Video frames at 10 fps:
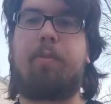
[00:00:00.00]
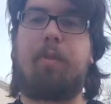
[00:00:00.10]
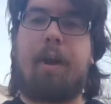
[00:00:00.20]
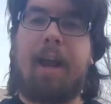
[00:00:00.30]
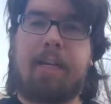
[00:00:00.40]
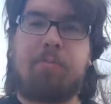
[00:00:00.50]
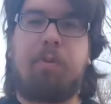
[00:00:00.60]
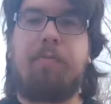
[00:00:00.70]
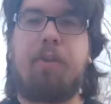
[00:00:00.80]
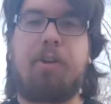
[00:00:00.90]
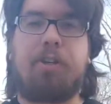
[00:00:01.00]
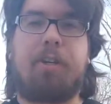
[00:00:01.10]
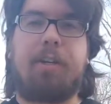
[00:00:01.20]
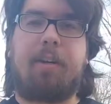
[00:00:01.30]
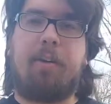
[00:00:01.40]
the actual
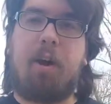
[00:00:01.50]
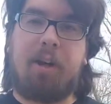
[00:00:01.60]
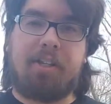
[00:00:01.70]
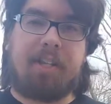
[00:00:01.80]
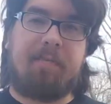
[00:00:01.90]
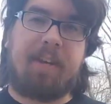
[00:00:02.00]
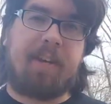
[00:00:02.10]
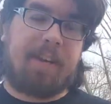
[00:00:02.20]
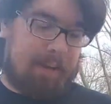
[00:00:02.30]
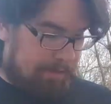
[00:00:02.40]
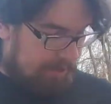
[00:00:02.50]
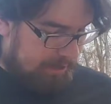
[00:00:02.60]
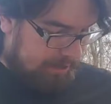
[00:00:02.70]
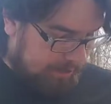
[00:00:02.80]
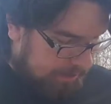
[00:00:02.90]
version on TV and
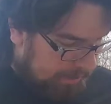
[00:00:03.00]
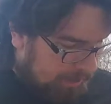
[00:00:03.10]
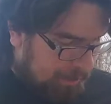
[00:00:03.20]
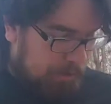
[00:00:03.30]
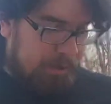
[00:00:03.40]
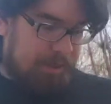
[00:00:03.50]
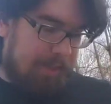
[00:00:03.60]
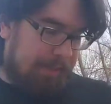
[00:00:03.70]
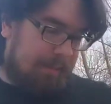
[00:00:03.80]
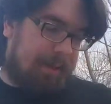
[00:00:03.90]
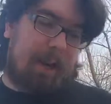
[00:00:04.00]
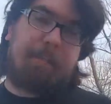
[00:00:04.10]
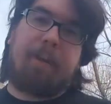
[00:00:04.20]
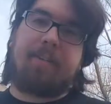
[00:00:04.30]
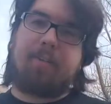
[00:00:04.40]
this, whereas like the side
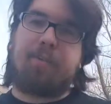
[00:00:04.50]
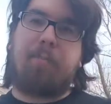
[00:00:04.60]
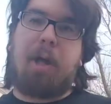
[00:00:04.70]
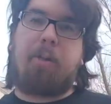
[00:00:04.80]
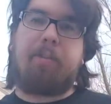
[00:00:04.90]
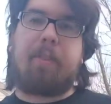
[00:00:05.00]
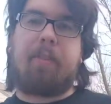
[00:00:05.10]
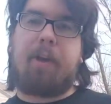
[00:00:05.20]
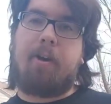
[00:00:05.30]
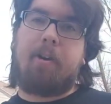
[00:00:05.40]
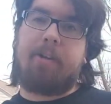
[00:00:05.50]
plates are smaller than they are on